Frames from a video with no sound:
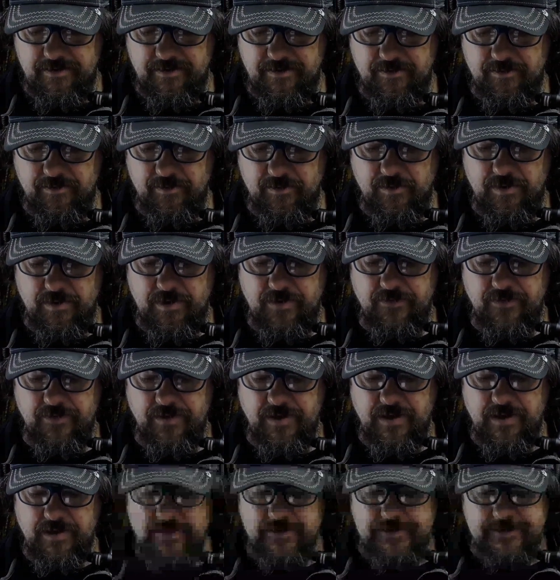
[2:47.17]
what if
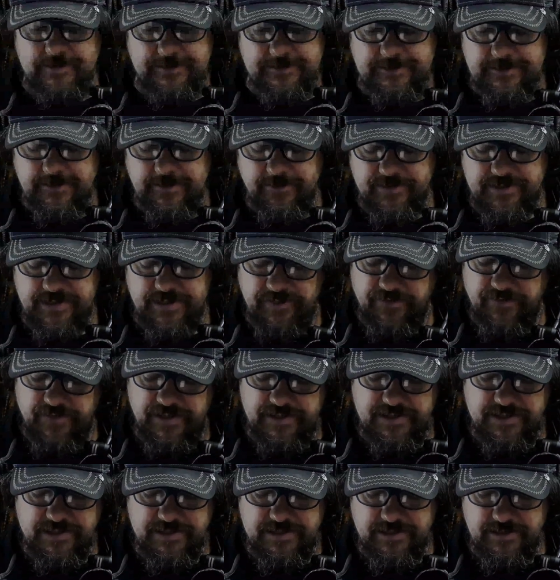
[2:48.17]
see if
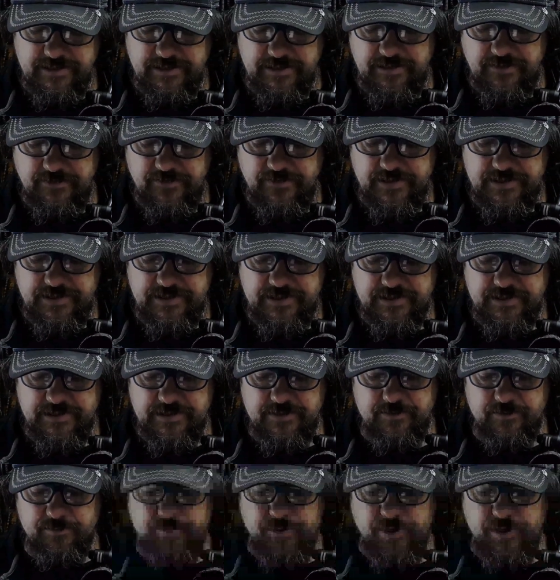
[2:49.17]
this is if this is
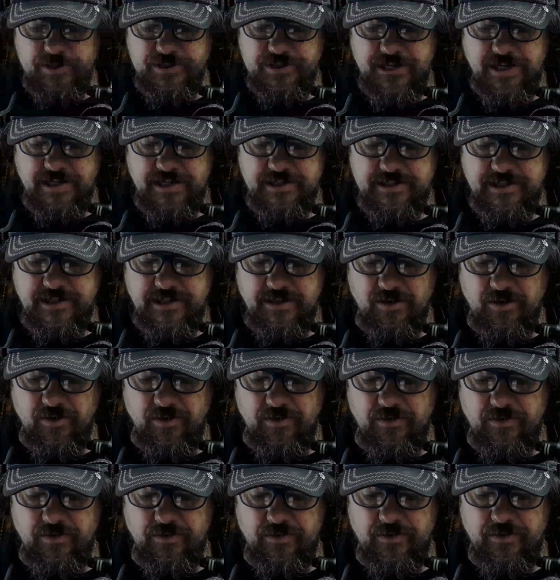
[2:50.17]
projecting
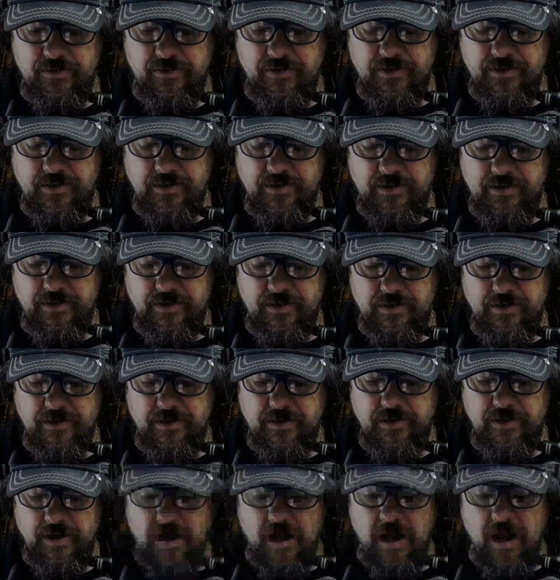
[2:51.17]
on the
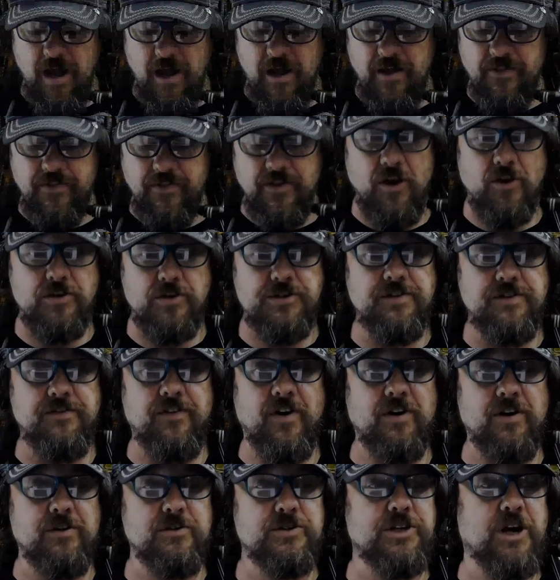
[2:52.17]
Ah, the Aussie
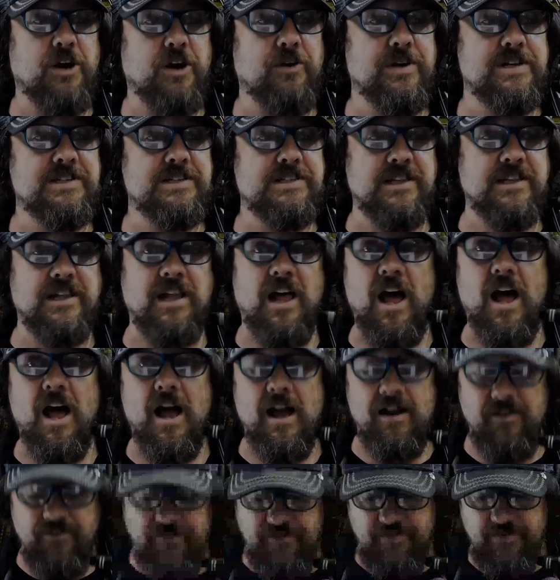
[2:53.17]
Vinyl Show is
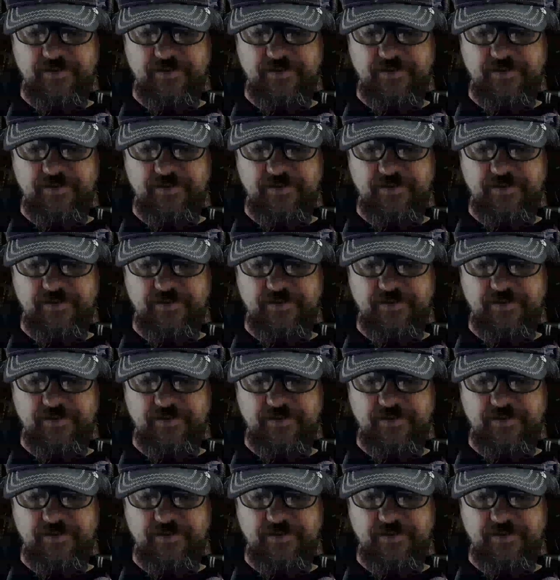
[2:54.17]
live.